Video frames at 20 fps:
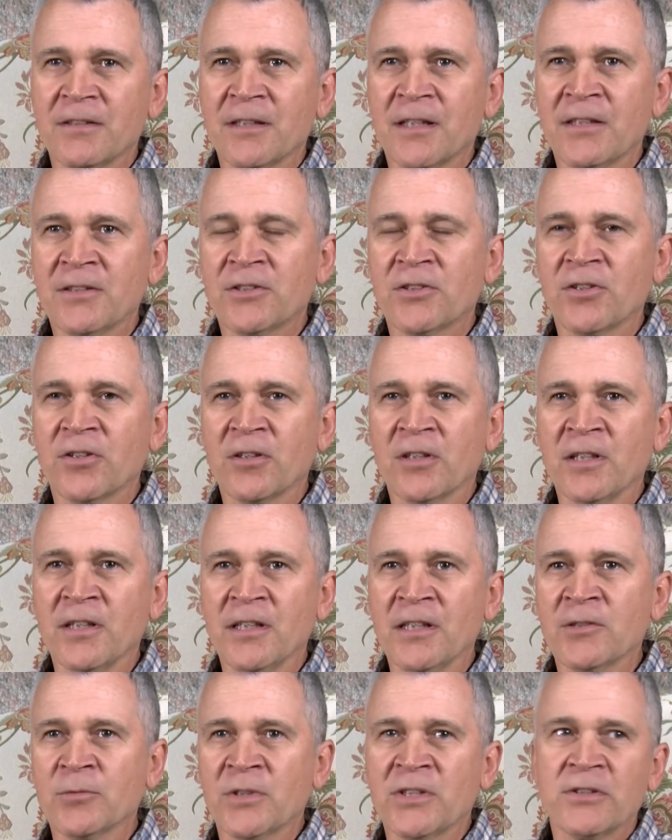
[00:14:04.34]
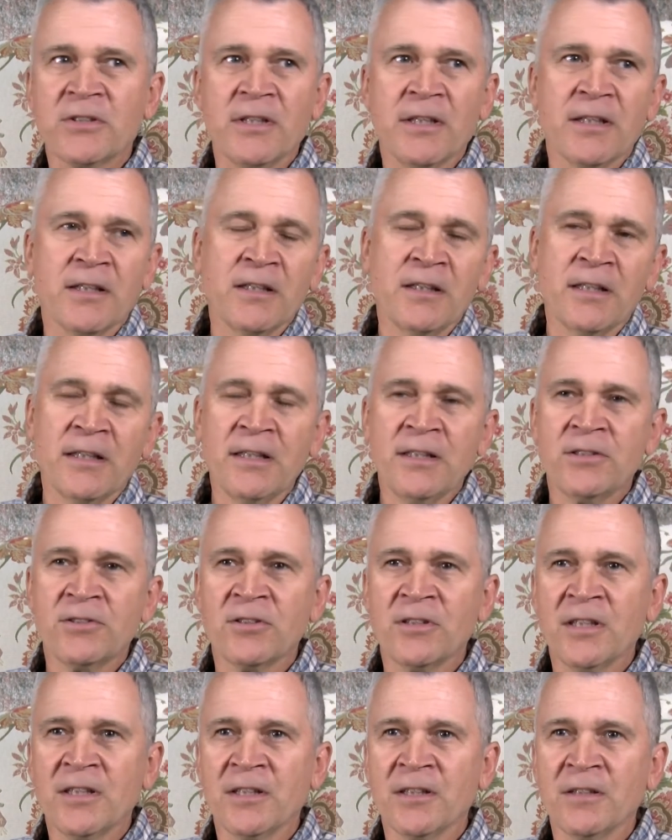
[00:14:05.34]
It certainly is. We see it in the
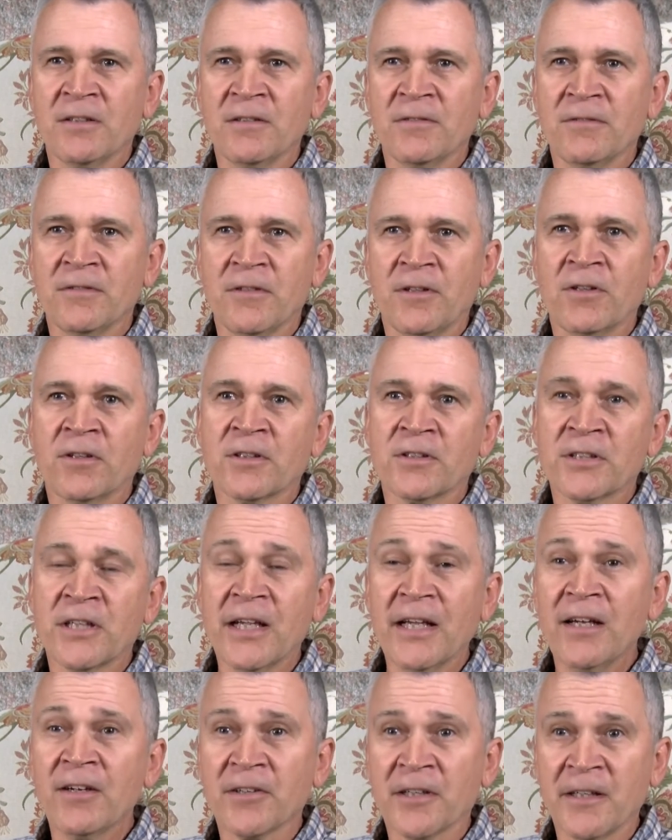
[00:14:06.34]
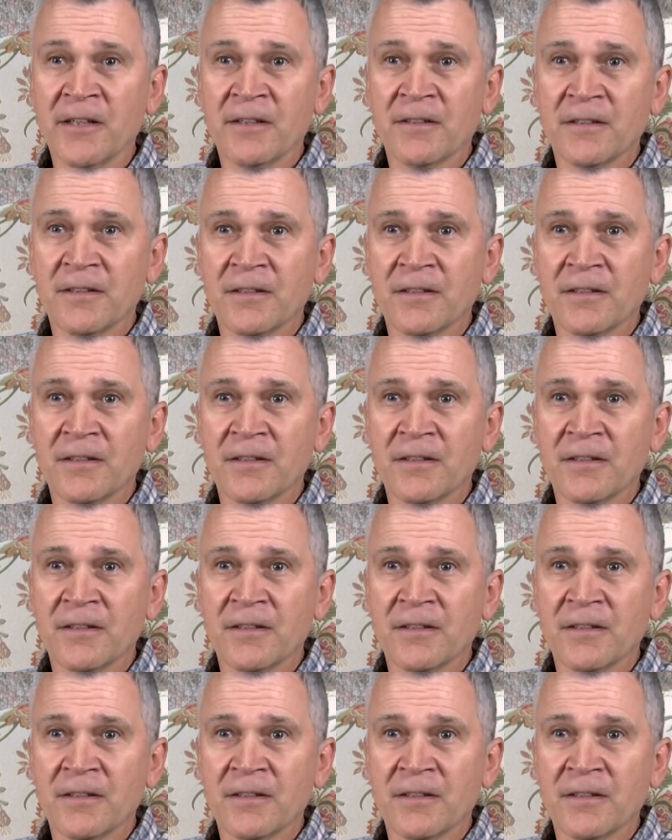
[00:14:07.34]
eastern end of Orange County.